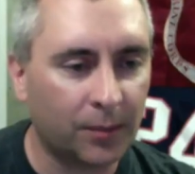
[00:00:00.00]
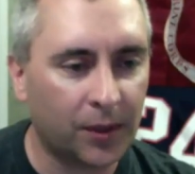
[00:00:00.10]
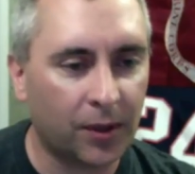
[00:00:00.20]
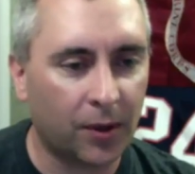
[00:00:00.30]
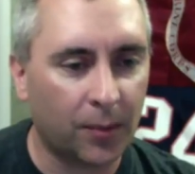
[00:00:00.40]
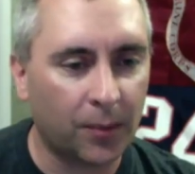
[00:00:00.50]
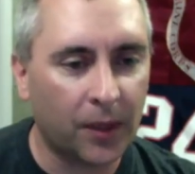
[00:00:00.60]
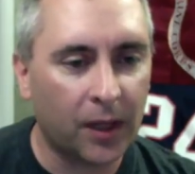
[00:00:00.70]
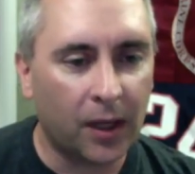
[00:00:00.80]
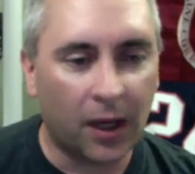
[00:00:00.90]
So
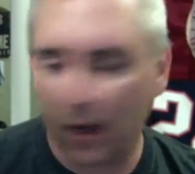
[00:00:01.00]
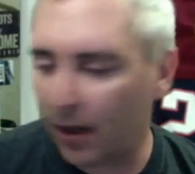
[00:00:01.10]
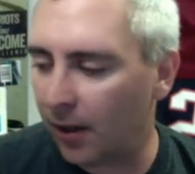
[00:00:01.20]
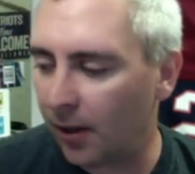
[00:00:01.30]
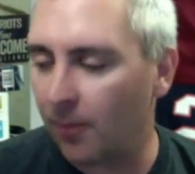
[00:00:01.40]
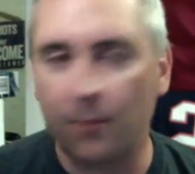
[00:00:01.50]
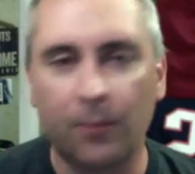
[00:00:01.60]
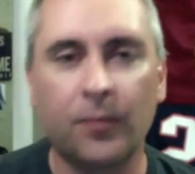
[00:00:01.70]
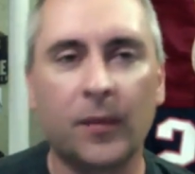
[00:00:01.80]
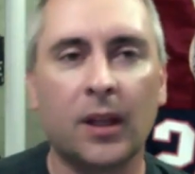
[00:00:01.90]

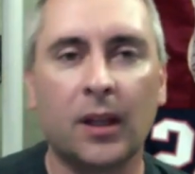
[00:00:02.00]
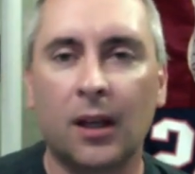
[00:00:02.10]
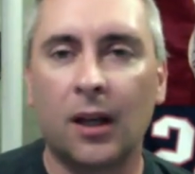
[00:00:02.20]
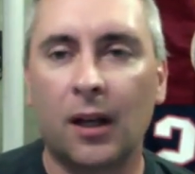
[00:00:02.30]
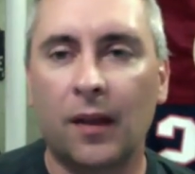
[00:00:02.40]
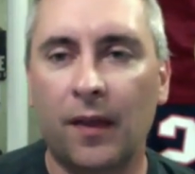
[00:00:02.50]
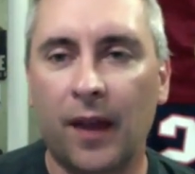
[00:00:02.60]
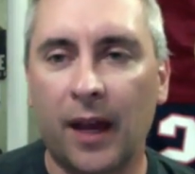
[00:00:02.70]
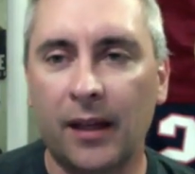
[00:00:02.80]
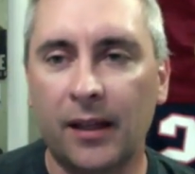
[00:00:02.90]

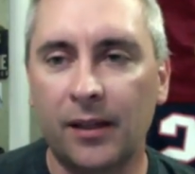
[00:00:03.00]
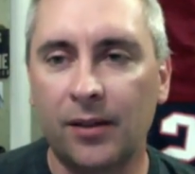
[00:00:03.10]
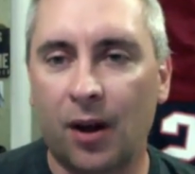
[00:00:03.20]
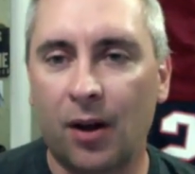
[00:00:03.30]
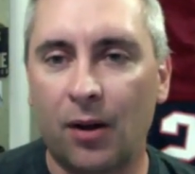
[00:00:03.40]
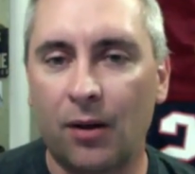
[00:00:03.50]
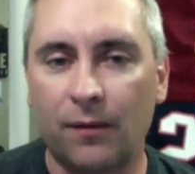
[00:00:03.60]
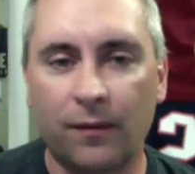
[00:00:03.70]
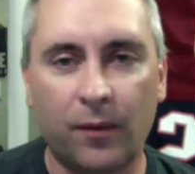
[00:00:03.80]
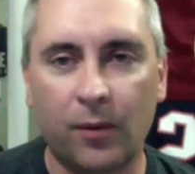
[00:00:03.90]
that is all
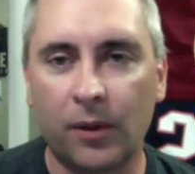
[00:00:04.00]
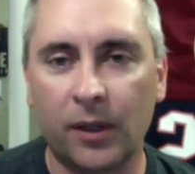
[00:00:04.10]
for